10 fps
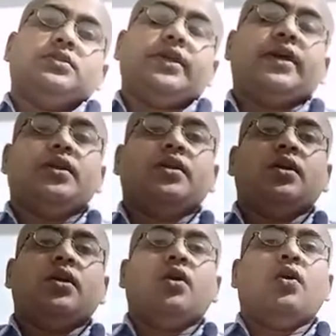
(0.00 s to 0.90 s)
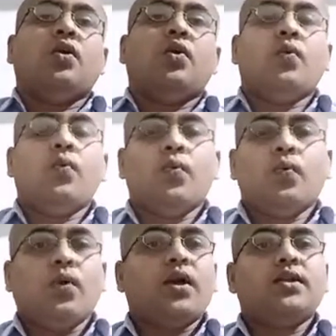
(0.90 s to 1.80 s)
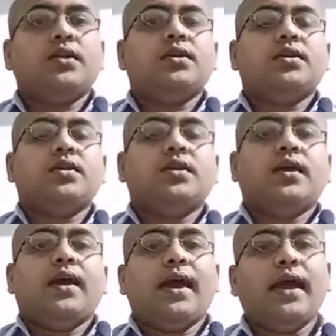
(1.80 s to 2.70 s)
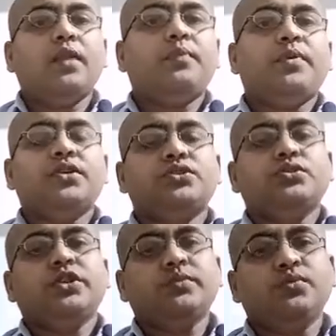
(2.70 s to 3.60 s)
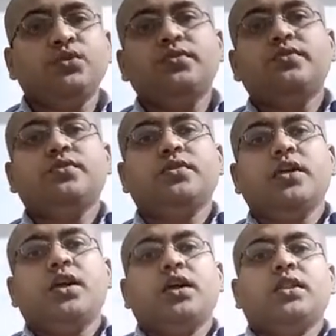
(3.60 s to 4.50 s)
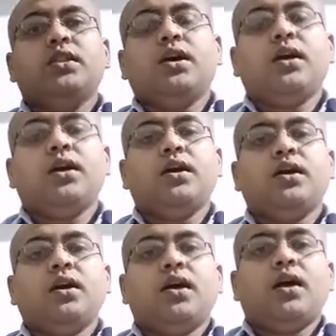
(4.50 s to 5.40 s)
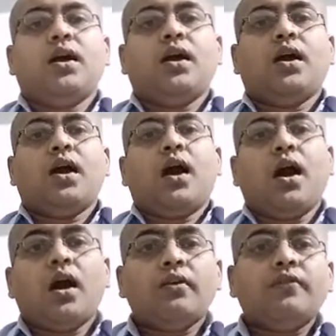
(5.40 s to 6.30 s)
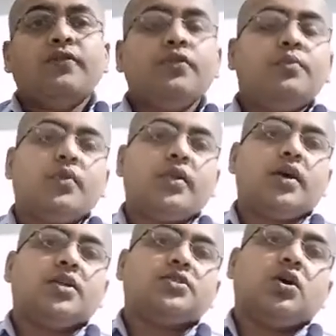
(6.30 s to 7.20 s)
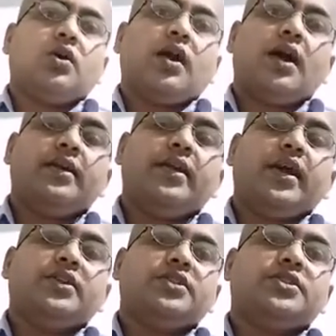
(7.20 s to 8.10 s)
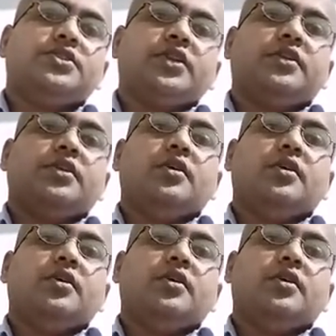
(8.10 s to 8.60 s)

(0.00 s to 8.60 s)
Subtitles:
Then water help us to remove the harmful products or undigested